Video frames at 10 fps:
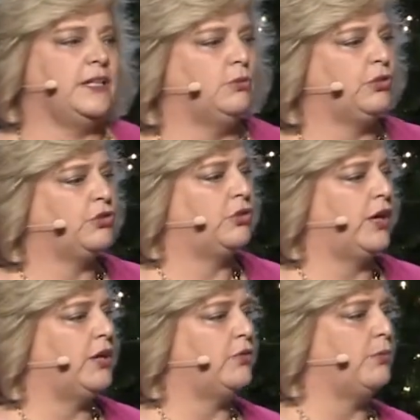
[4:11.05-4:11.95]
did was
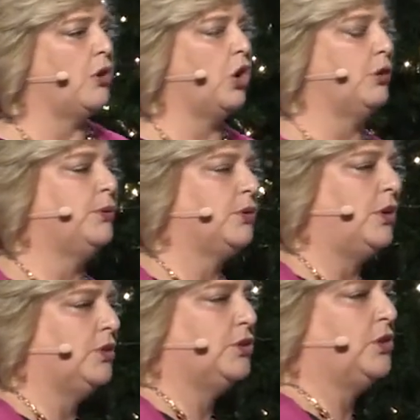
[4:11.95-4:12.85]
create a remarkable
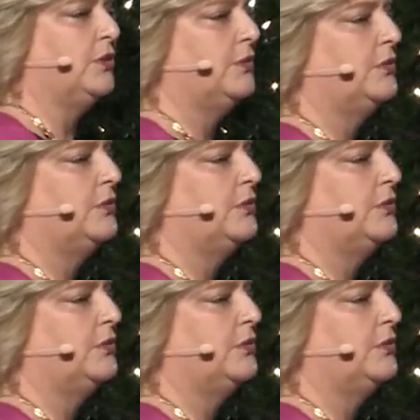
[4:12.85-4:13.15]
culture.